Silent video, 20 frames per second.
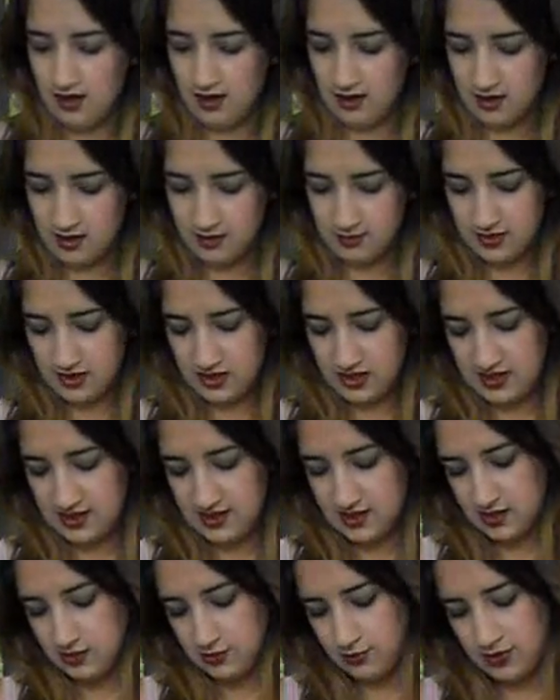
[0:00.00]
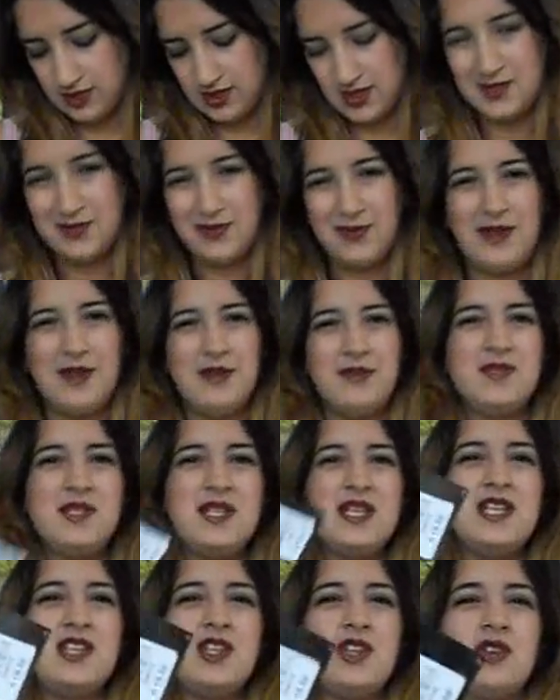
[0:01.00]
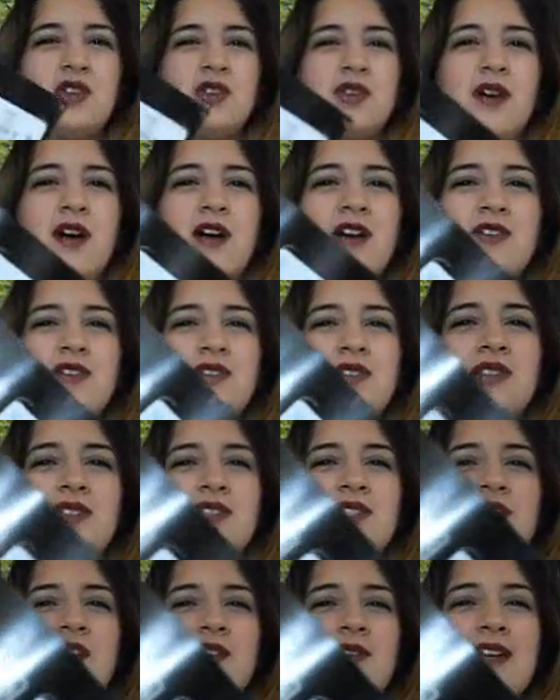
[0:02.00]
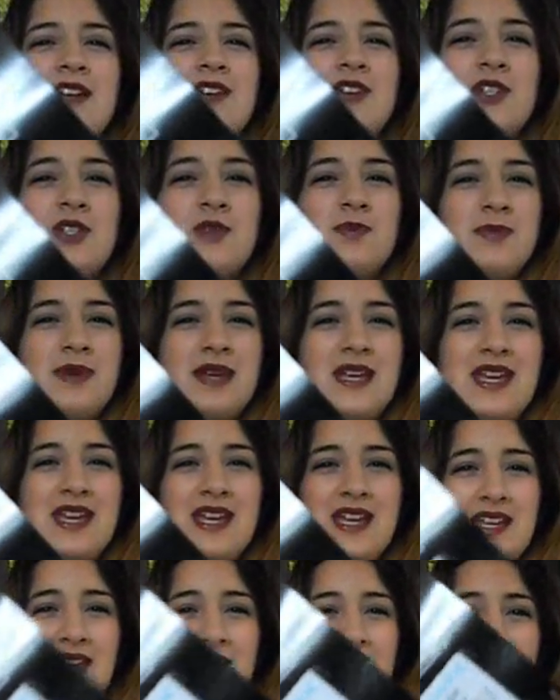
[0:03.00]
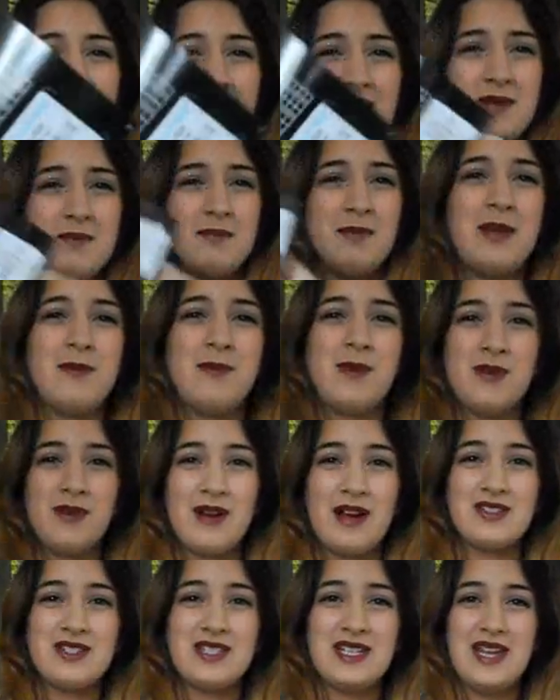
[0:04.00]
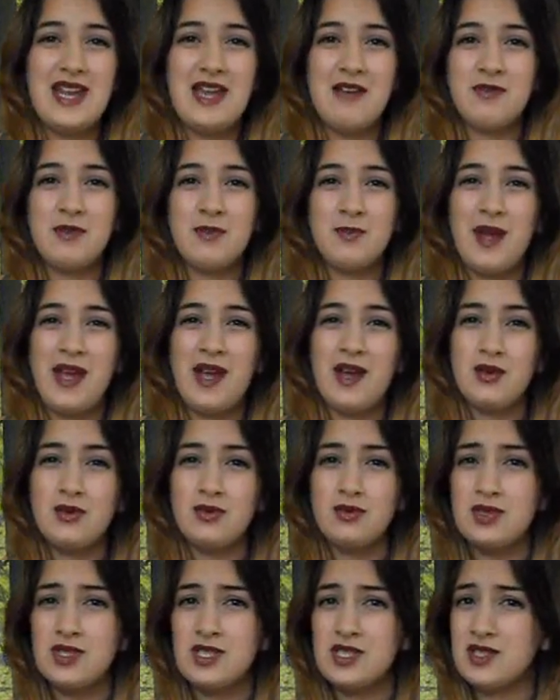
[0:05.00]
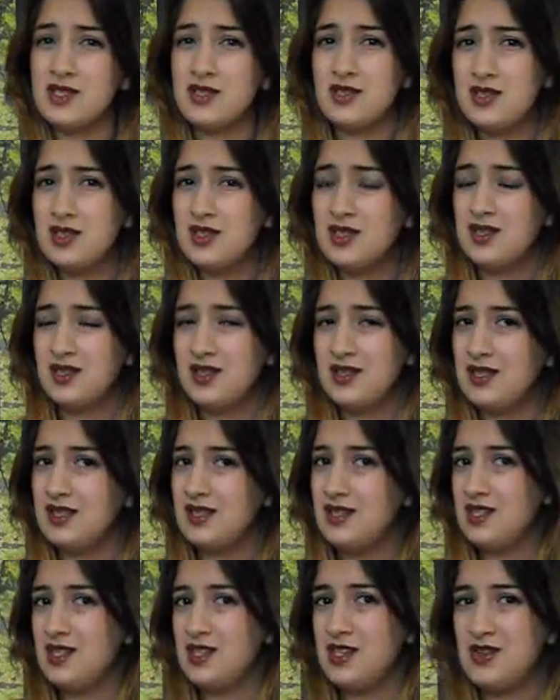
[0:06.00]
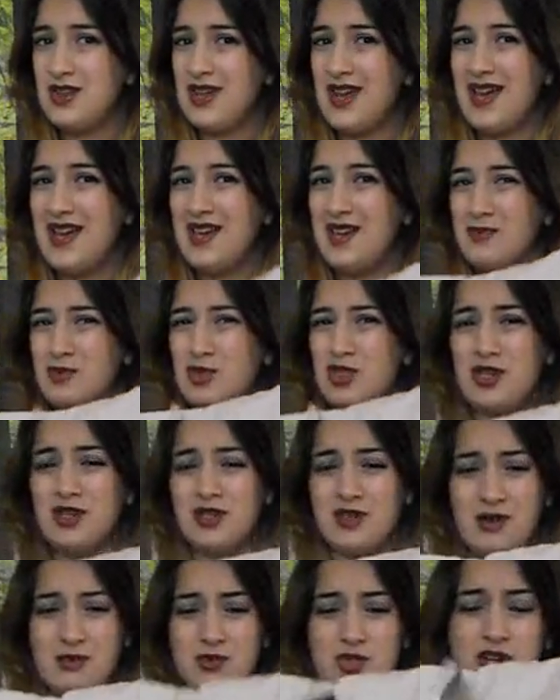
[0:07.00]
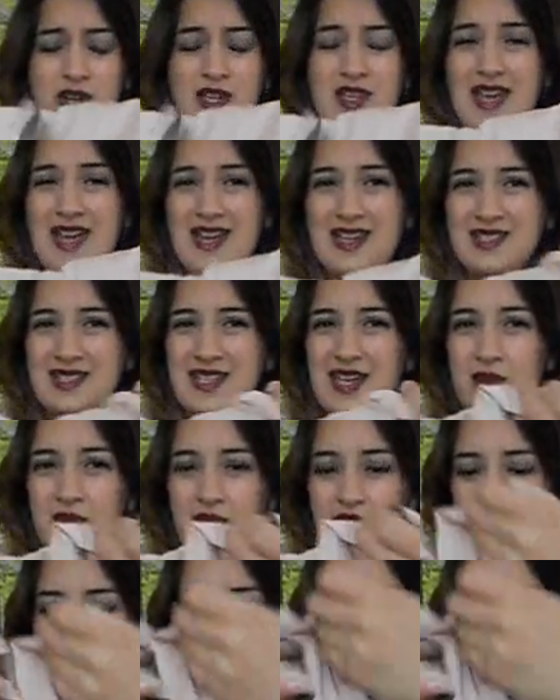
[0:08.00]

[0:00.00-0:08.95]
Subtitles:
This was €15, so it could be maybe around £11 in the UK. I'm trying to guess how they